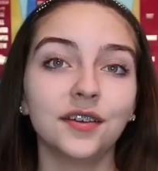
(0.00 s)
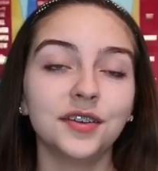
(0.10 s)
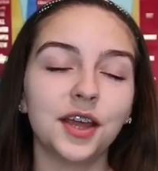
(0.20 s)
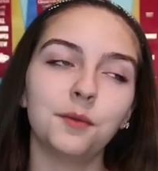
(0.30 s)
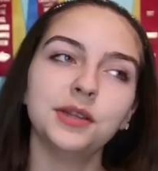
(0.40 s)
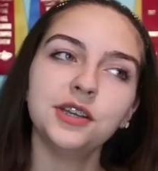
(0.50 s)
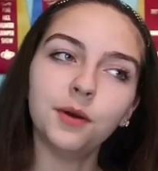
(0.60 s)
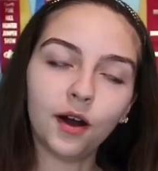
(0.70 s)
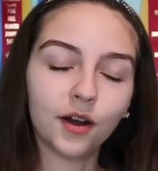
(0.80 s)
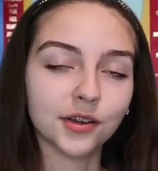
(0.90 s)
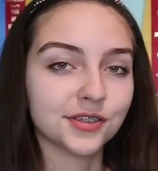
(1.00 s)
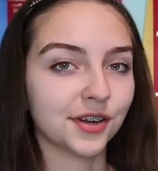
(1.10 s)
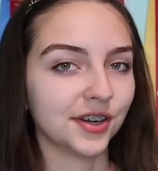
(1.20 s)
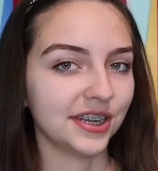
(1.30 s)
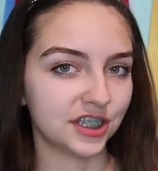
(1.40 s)
Now when you are
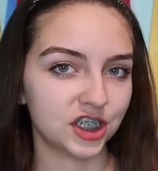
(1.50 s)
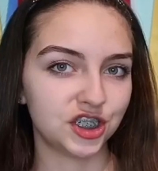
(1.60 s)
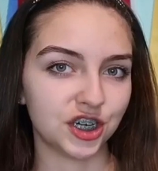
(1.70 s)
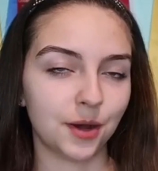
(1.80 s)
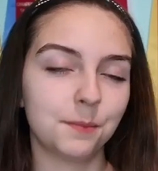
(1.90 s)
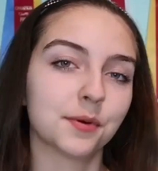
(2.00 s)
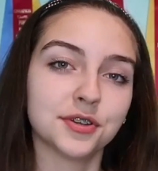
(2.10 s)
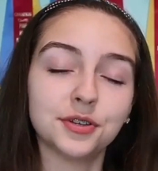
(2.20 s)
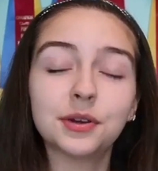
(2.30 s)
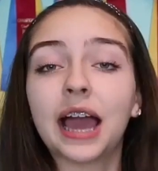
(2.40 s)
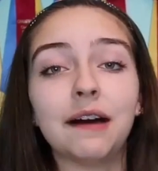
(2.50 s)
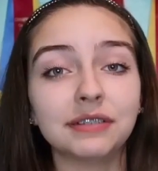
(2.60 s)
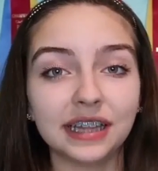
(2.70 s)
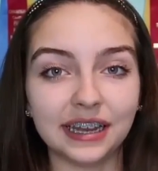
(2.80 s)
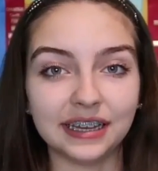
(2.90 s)
starting to jump or do
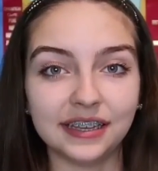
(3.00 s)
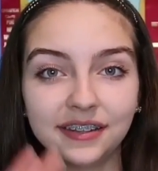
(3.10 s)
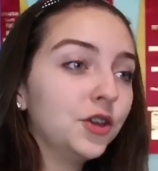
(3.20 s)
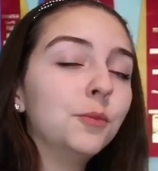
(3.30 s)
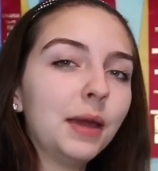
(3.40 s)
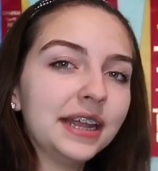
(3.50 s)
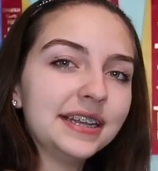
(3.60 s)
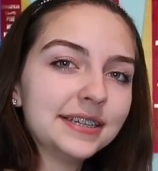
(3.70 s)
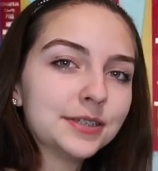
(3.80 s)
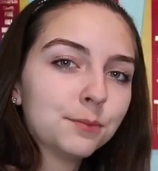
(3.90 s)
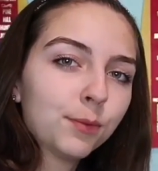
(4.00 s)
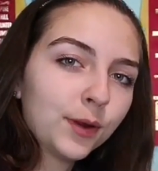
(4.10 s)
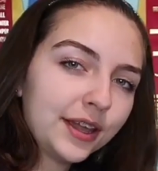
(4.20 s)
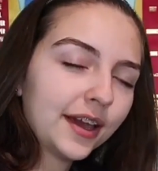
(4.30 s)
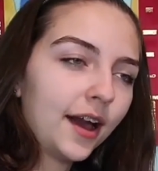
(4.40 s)
cavalettes, you may need to
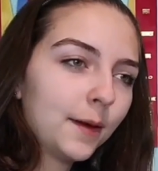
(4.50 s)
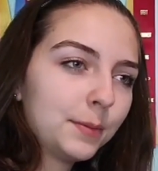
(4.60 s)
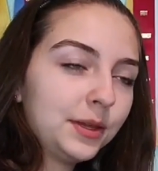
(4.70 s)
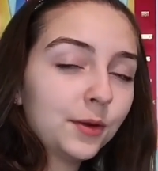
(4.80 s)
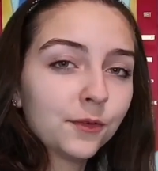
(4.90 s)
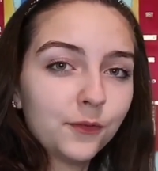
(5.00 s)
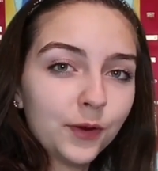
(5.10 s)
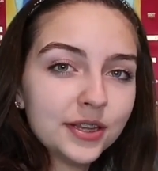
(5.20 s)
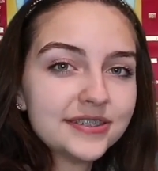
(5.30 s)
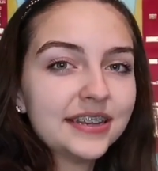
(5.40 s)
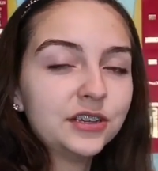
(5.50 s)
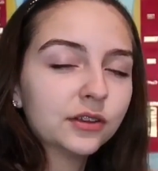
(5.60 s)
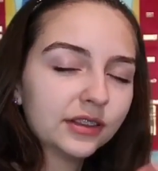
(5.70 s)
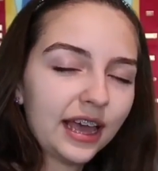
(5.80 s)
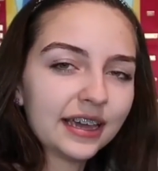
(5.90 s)
bring up your foot and your
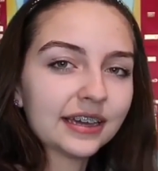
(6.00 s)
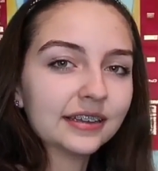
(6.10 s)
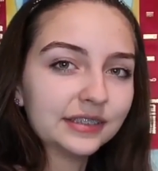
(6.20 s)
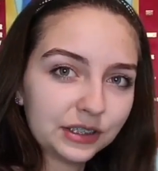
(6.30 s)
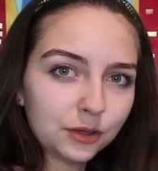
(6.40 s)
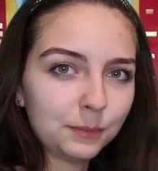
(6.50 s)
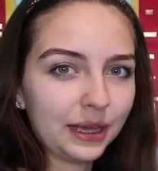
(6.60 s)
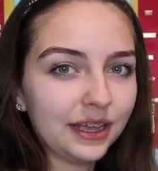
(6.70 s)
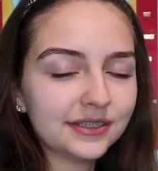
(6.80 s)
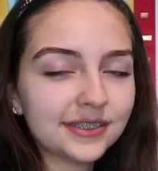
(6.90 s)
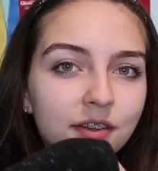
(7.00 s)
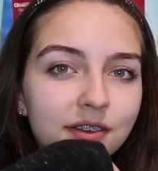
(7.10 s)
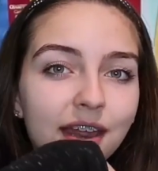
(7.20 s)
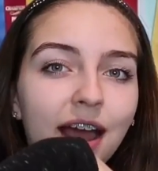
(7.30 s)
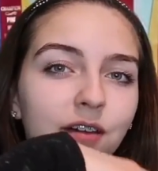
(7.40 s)
leg a little bit
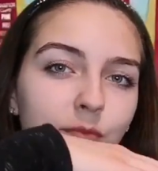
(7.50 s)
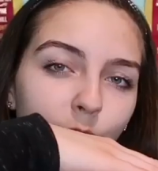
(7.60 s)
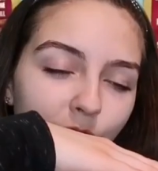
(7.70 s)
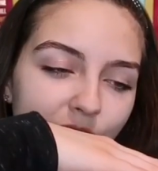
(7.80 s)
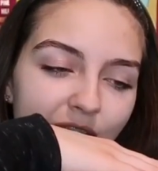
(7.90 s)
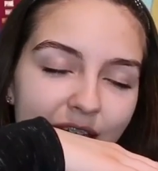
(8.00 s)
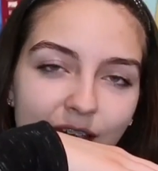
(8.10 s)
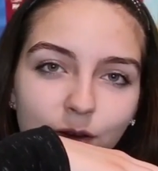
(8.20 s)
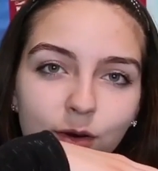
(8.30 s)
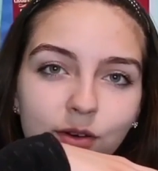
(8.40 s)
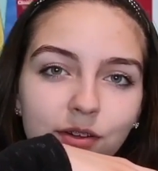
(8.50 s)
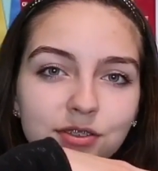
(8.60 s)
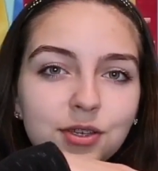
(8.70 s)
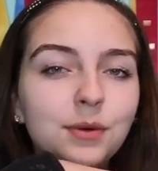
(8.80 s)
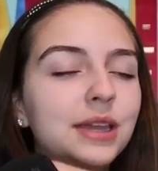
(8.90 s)
to have more of an angle
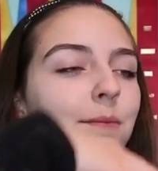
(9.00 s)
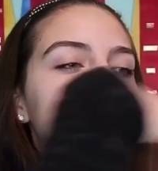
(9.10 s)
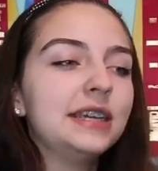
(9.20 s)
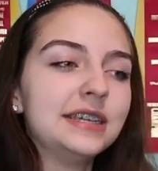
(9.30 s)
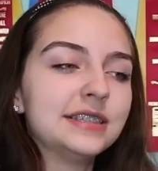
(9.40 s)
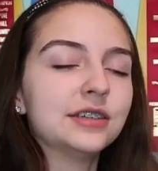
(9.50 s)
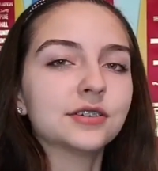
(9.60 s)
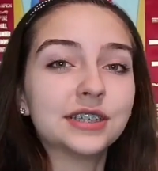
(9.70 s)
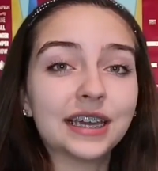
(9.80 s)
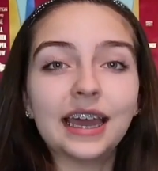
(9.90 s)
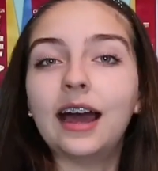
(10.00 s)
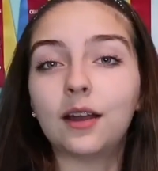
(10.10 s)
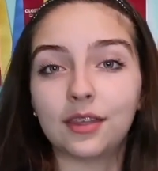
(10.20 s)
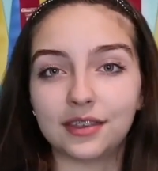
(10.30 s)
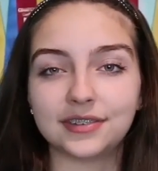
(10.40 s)
so it could be easier to get out
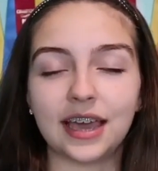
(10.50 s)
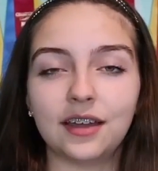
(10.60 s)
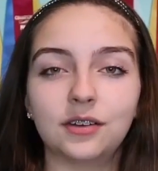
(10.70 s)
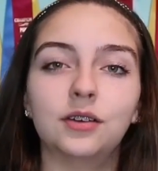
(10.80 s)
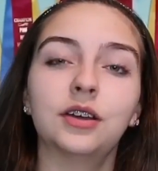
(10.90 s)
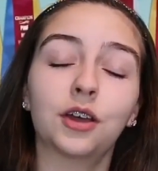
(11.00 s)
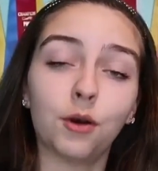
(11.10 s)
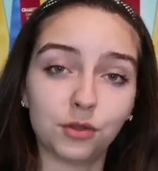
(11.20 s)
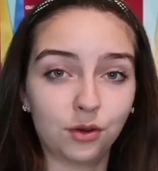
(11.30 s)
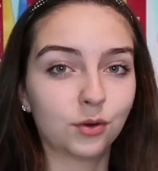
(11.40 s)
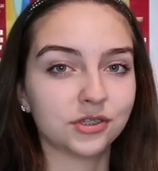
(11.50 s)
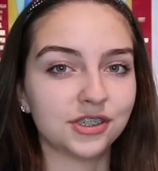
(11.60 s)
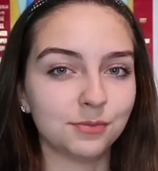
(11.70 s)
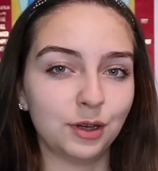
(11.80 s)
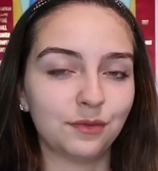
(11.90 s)
of the saddle and go with your
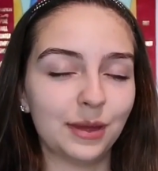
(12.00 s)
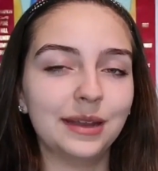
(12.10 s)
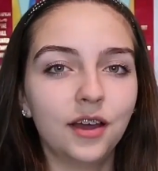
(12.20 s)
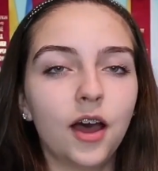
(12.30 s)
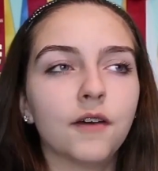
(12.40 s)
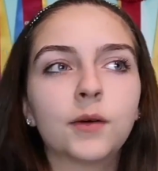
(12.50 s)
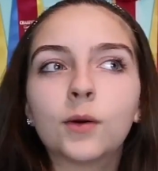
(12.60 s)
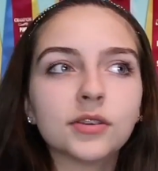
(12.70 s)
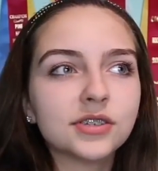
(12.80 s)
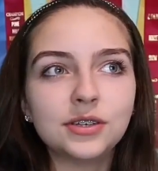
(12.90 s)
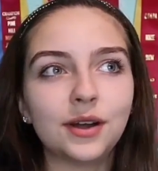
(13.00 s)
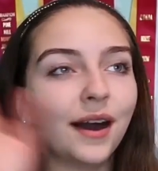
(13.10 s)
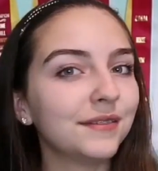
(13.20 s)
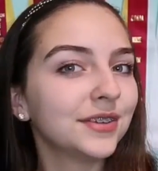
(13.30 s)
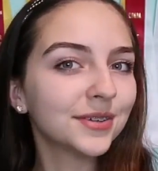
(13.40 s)
horse's movement. Of course, you don't
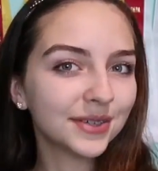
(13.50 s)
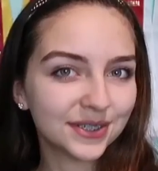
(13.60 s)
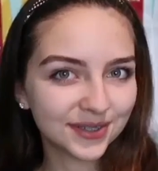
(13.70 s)
have to do it